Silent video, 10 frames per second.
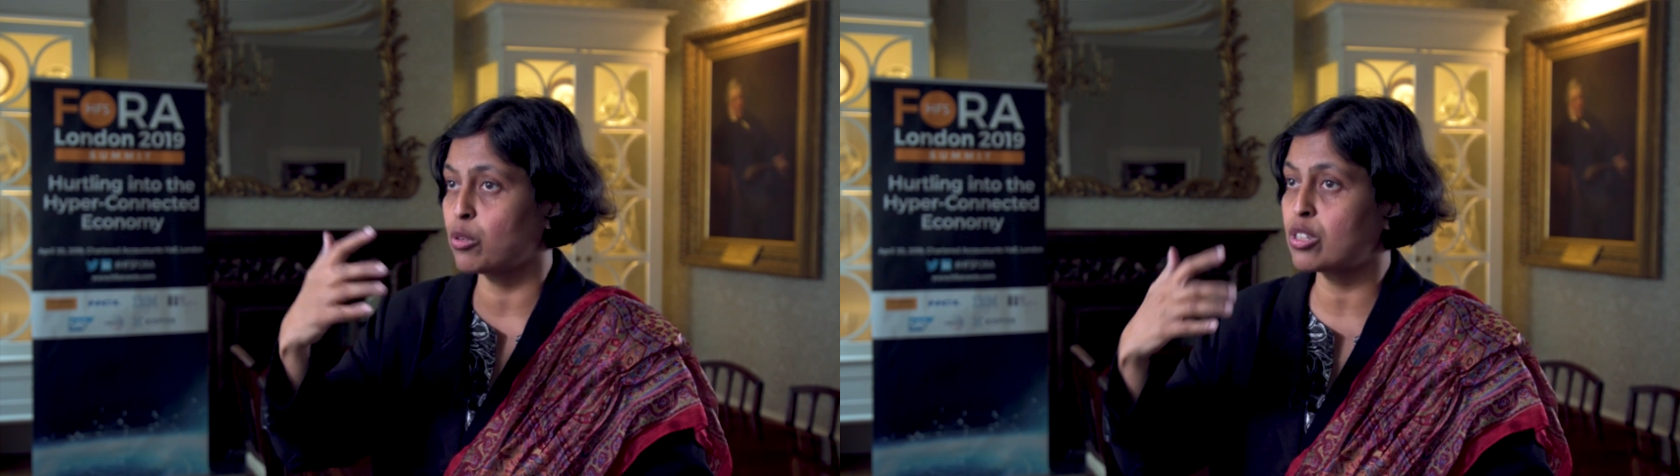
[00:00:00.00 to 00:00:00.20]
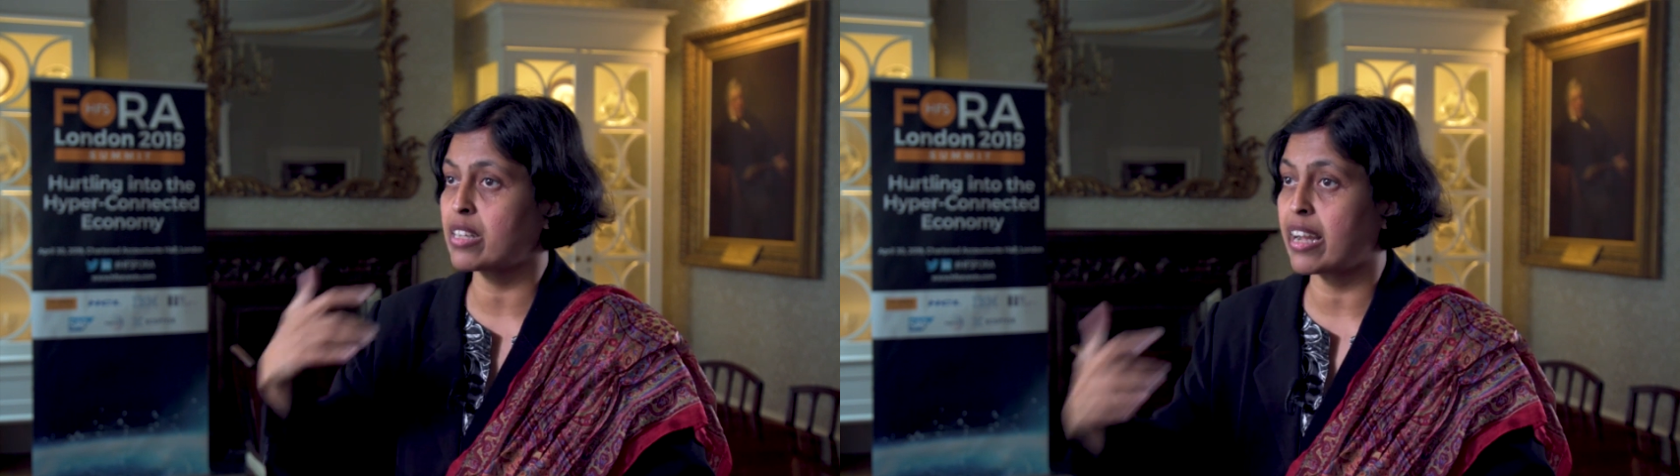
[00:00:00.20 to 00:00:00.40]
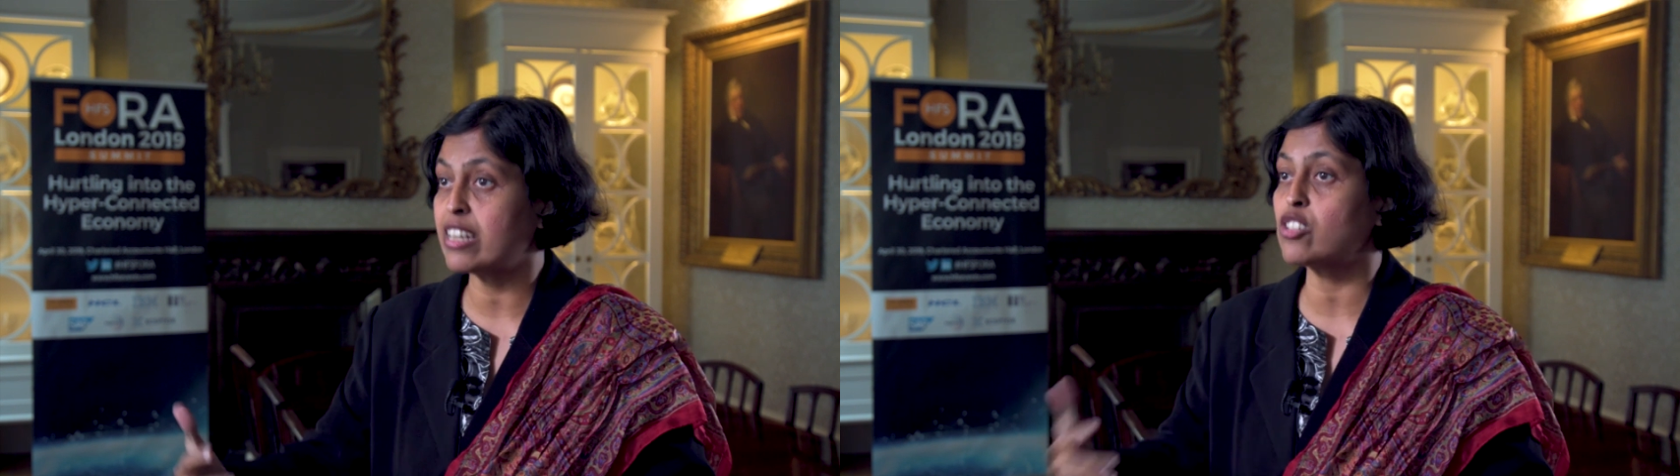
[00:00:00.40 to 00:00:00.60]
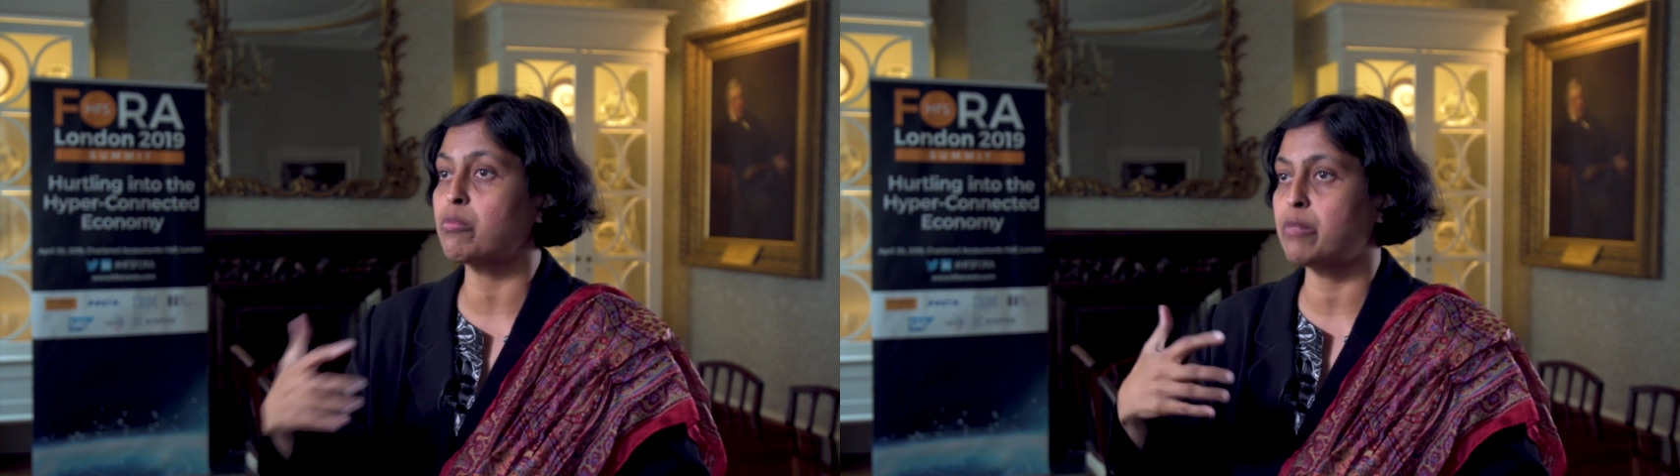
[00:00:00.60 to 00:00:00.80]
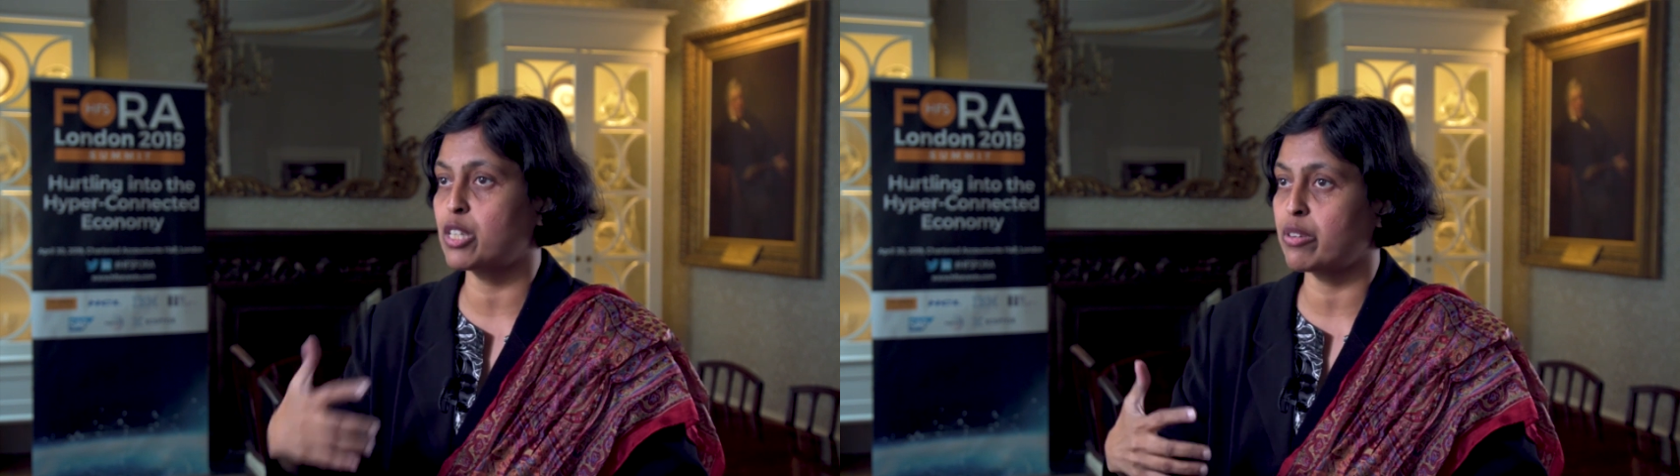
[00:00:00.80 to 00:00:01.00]
both kinds
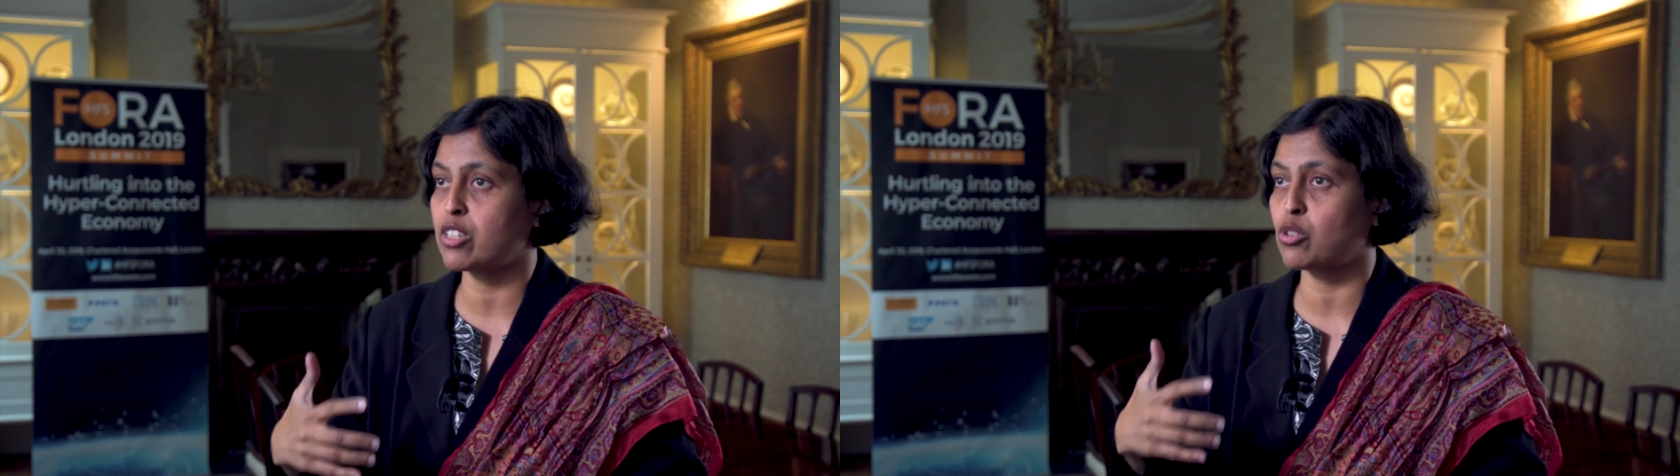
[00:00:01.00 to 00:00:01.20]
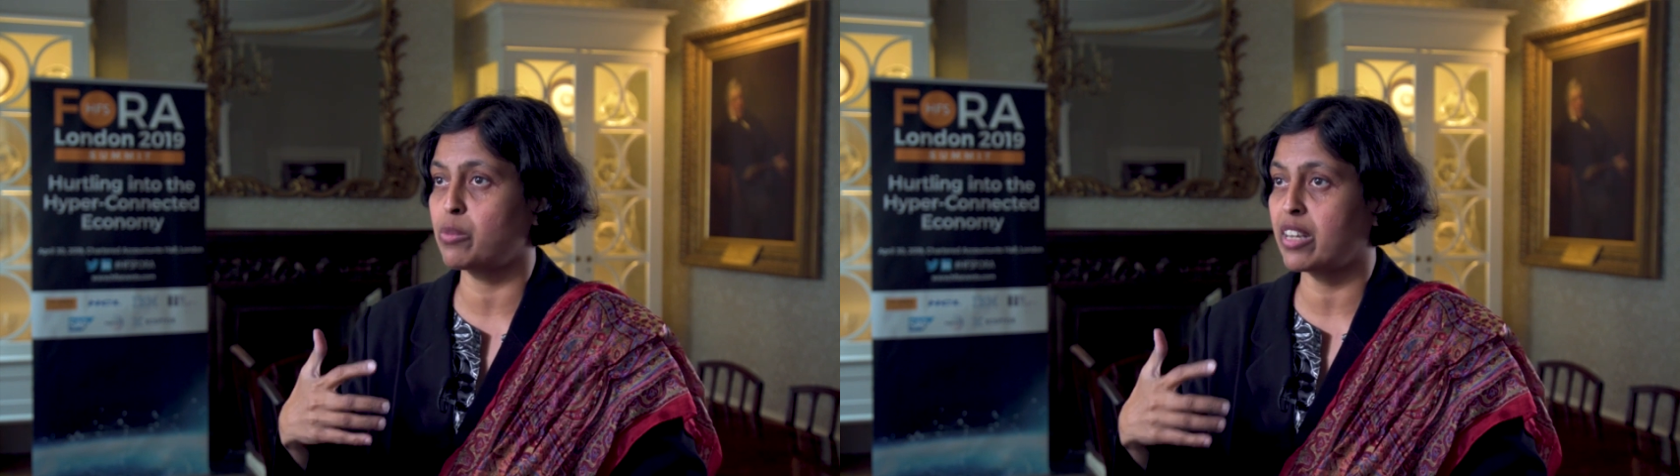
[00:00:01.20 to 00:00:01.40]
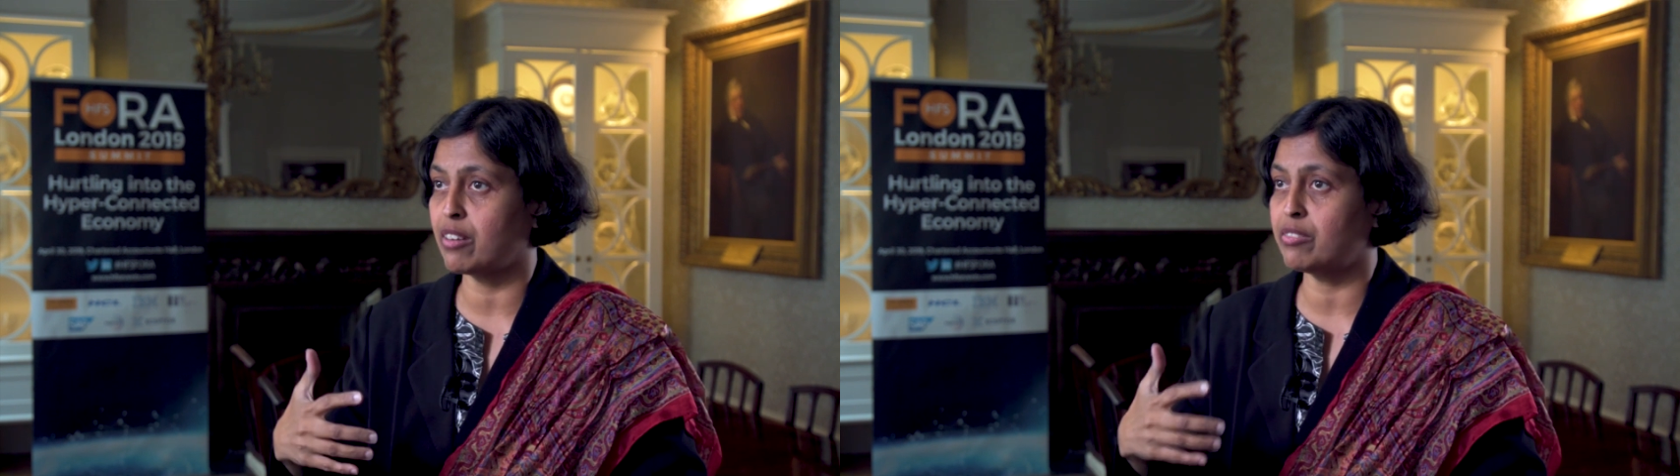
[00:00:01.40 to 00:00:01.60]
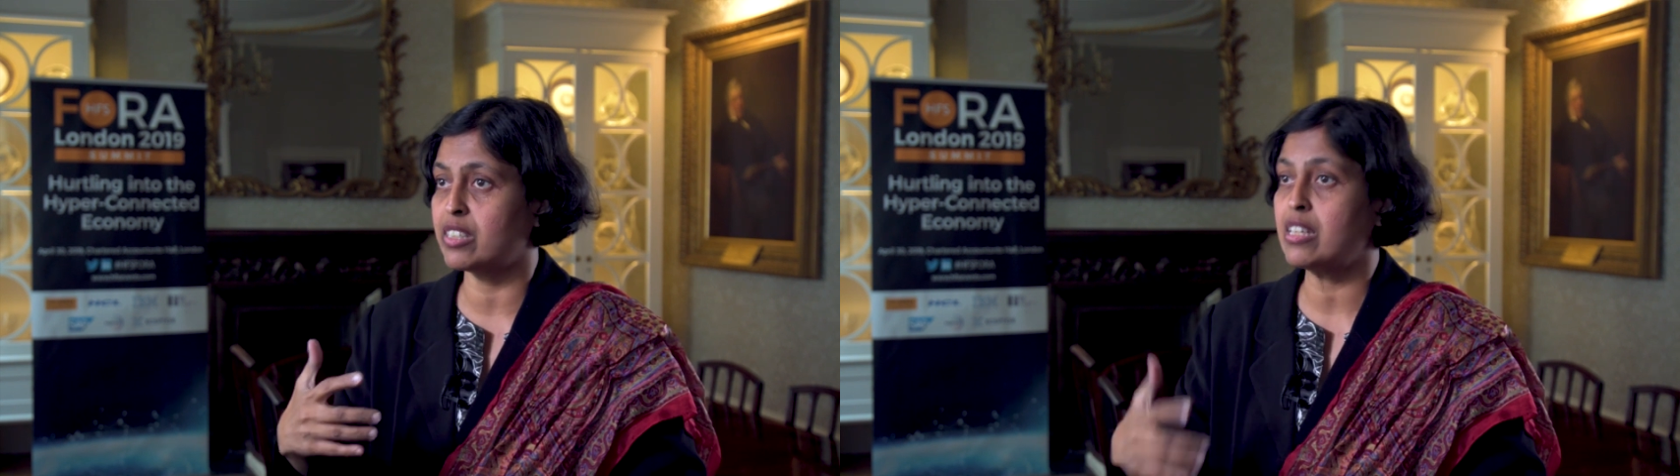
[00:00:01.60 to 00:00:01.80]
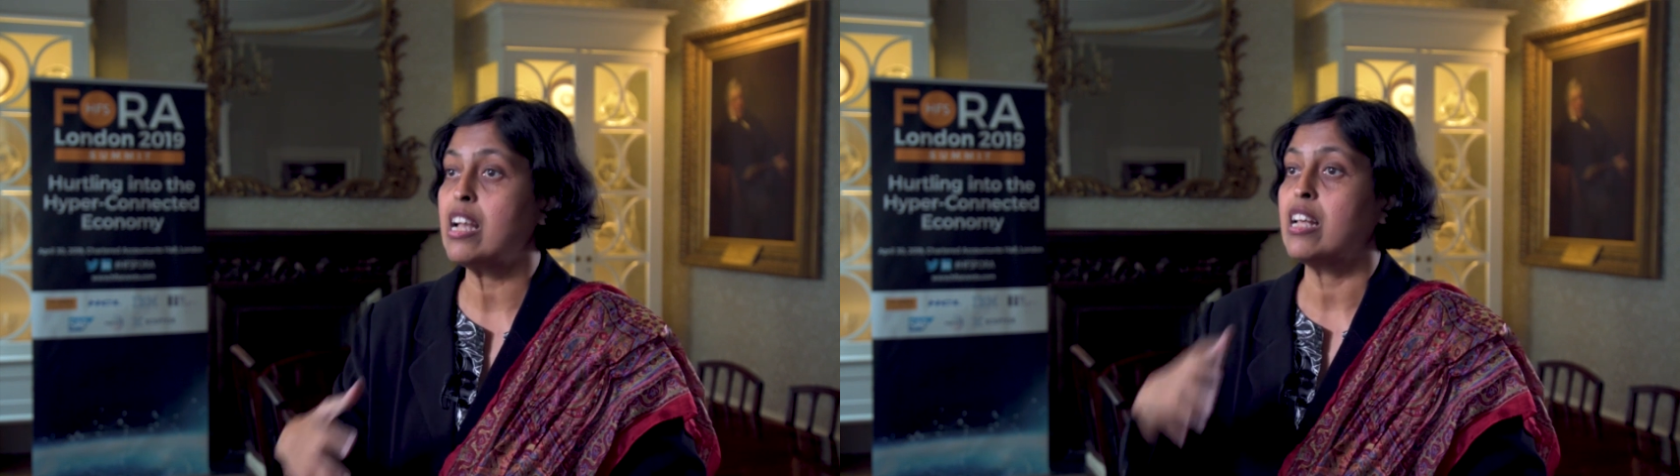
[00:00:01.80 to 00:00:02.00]
of metrics to be covered,